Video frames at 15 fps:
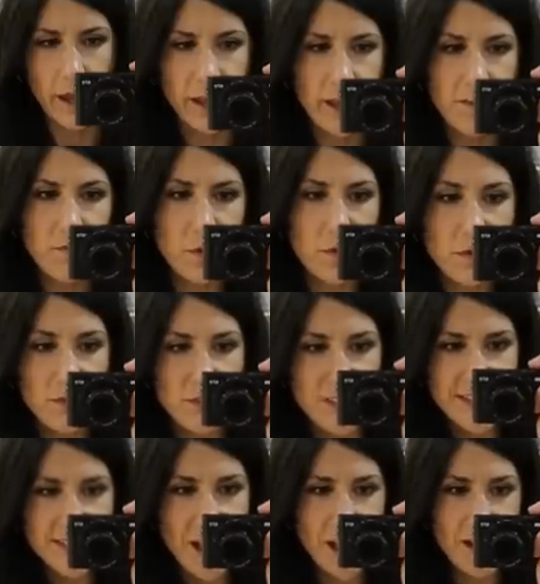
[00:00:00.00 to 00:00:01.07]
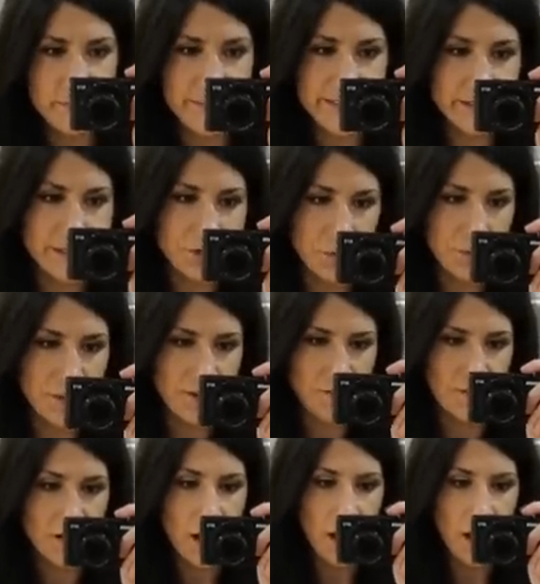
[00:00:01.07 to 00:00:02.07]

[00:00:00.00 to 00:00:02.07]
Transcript: I gave both of these items a little bit of